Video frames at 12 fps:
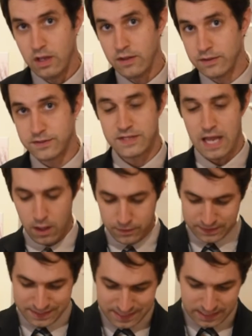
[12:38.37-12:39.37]
the
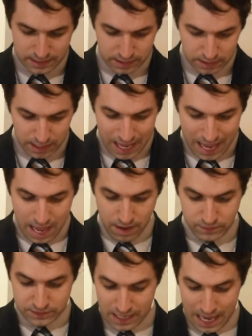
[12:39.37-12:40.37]
South did
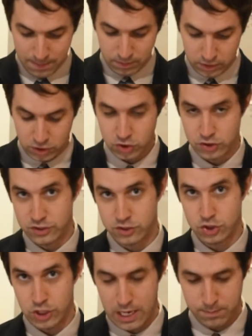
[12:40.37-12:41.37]
have its abolitionist
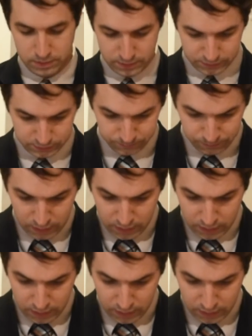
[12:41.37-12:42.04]
champions,